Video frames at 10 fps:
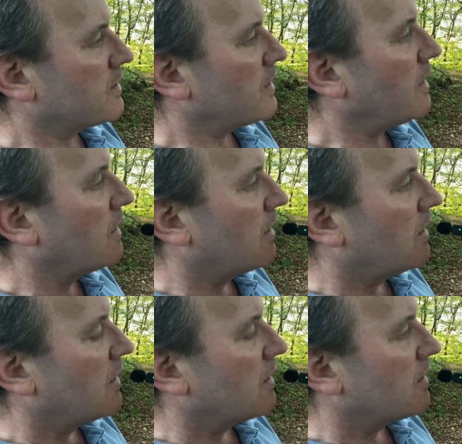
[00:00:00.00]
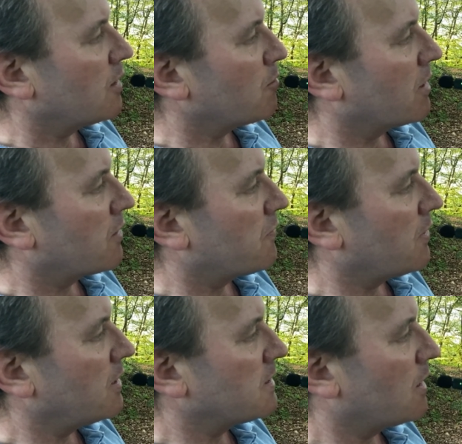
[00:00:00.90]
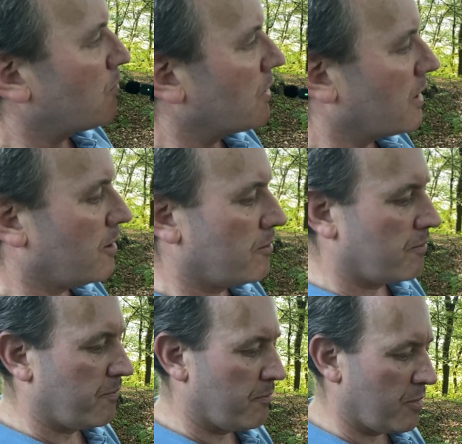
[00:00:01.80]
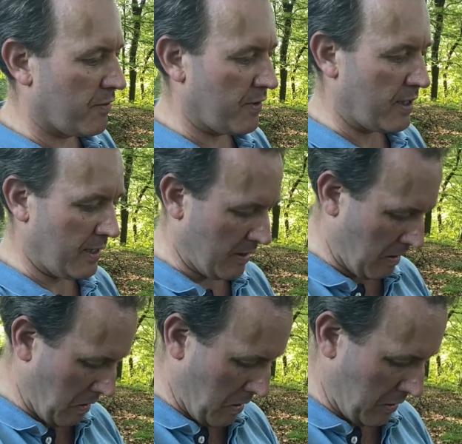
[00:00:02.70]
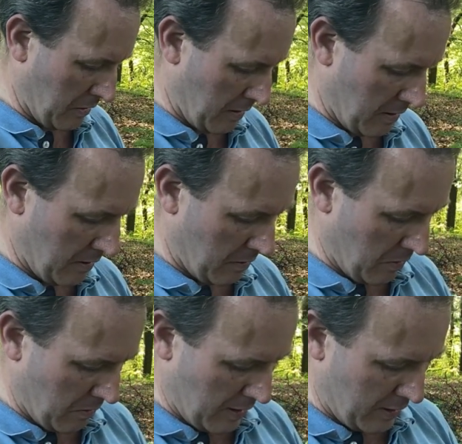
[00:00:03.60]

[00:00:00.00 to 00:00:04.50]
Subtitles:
see that the microphone is now working perfectly. And all I